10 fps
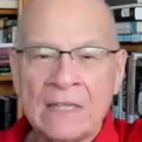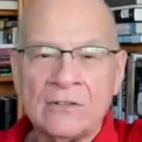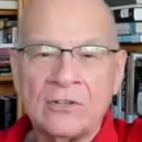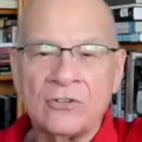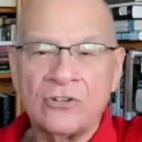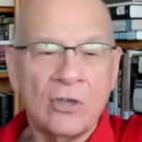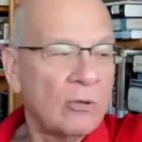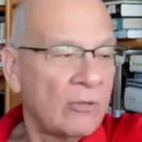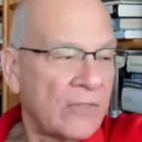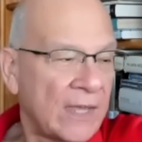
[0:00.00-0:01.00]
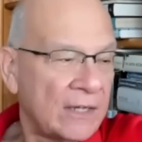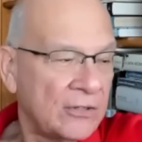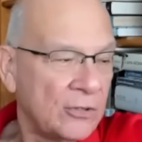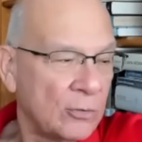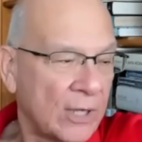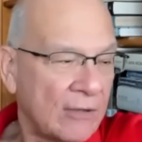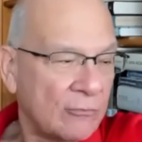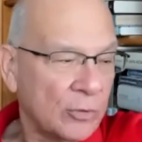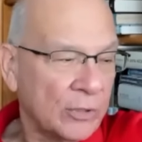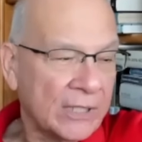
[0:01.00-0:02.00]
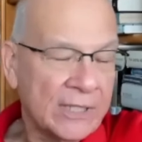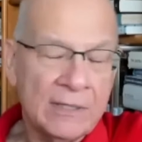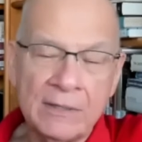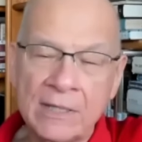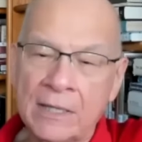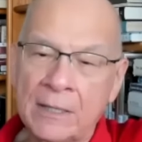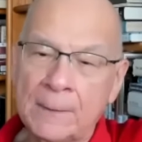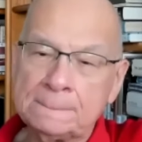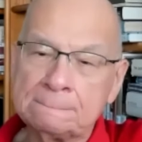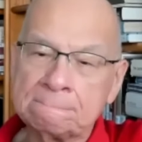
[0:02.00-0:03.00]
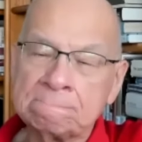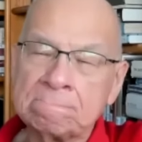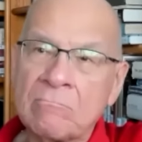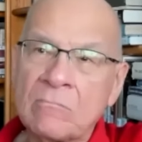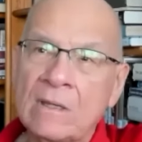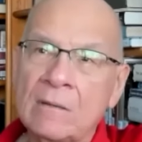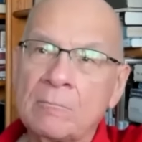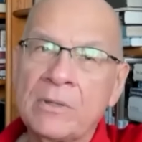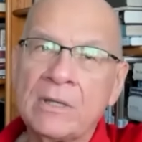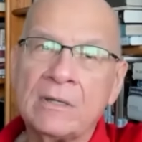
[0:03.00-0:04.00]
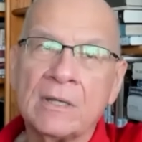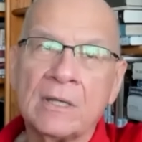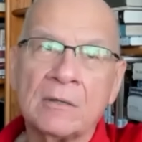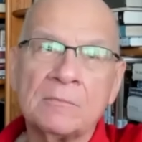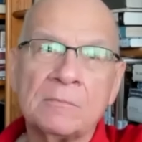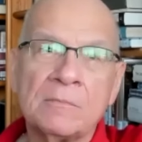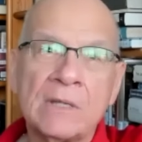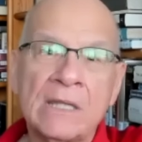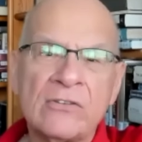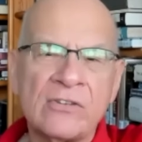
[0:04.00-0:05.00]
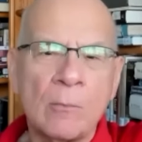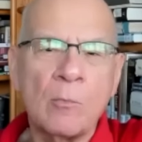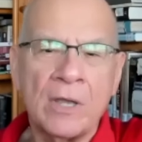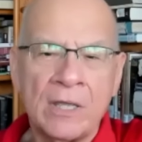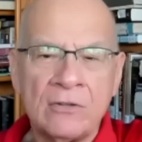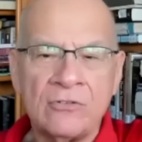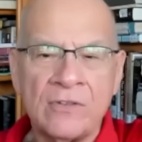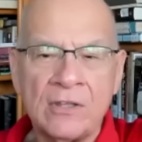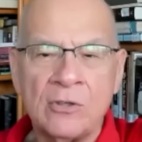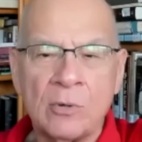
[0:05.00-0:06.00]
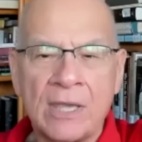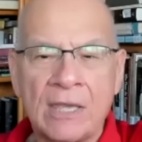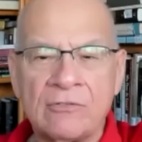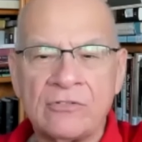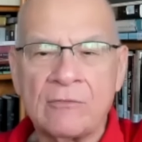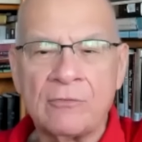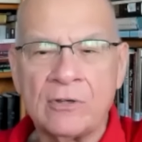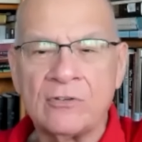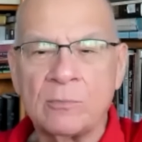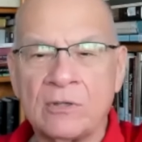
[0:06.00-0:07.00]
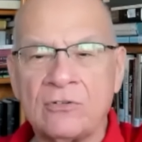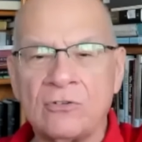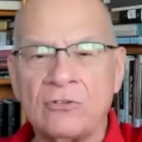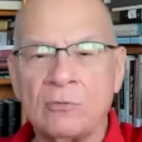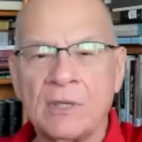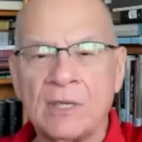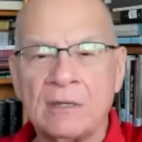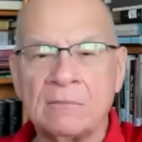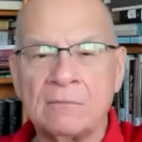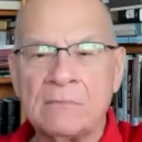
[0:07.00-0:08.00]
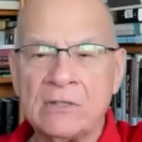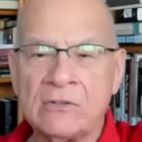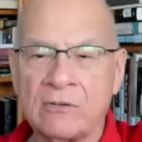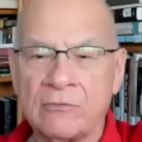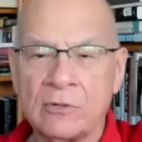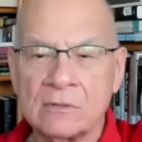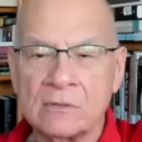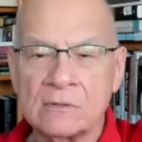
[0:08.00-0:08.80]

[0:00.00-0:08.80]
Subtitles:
to show that you have really been, in some ways, that you have suffered as much as you made me suffer.